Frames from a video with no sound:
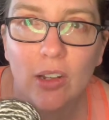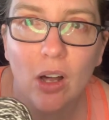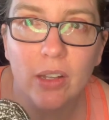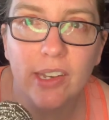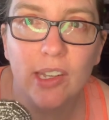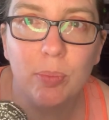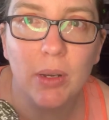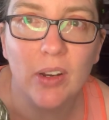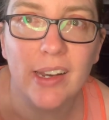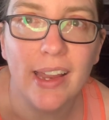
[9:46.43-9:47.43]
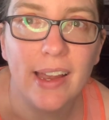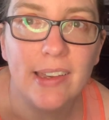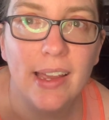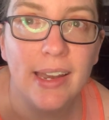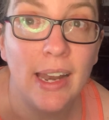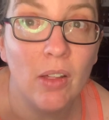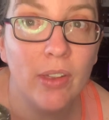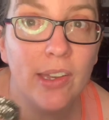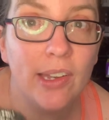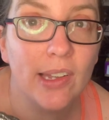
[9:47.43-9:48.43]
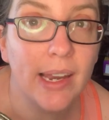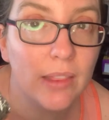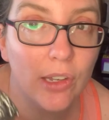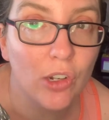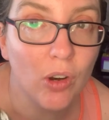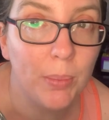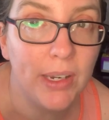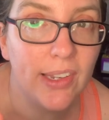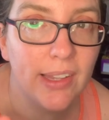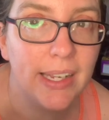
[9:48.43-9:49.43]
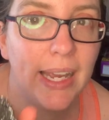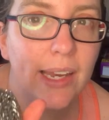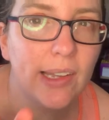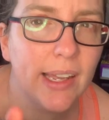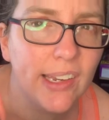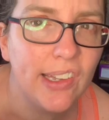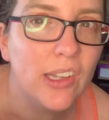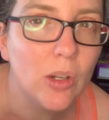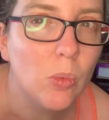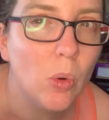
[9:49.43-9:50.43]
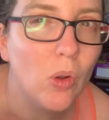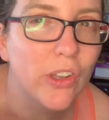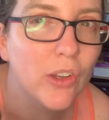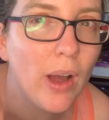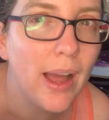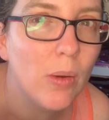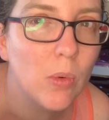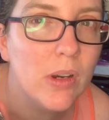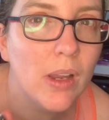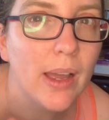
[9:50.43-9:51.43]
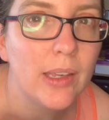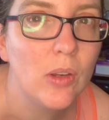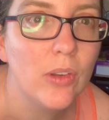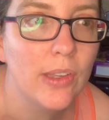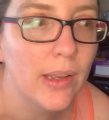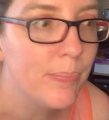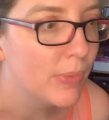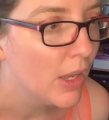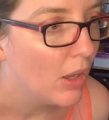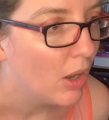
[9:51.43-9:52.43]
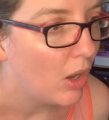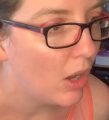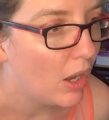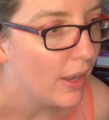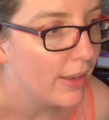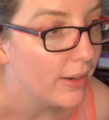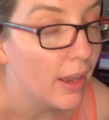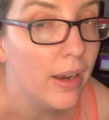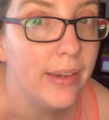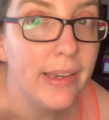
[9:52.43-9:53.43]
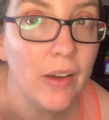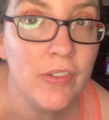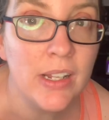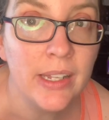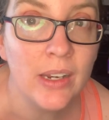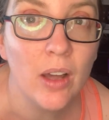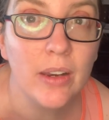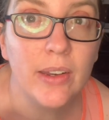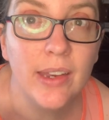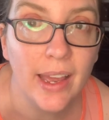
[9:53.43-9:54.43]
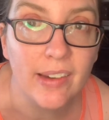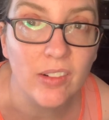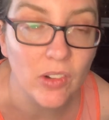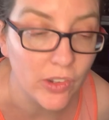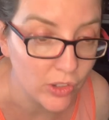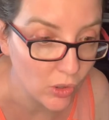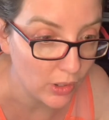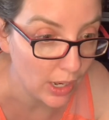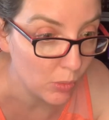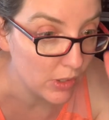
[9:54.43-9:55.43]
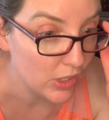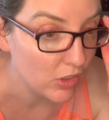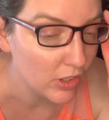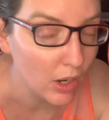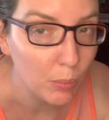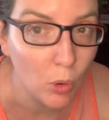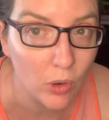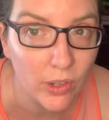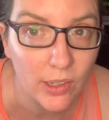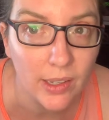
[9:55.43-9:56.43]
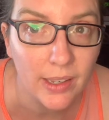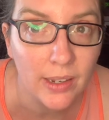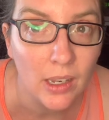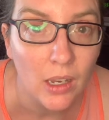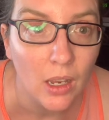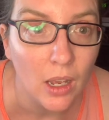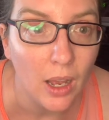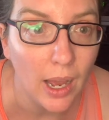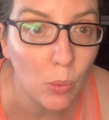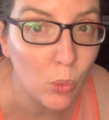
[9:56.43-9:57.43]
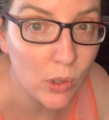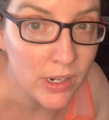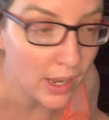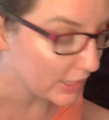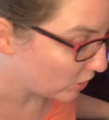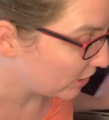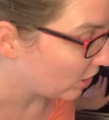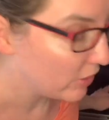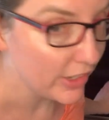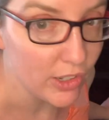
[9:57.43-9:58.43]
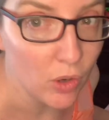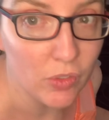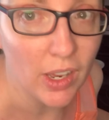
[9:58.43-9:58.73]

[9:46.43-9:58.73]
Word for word: called a Spirinett. Now this is like the scrubbiest thing. It's like steel wool. So I would not use it on, definitely not a natural stone. I wouldn't use it on porcelain. I would not use it on the stove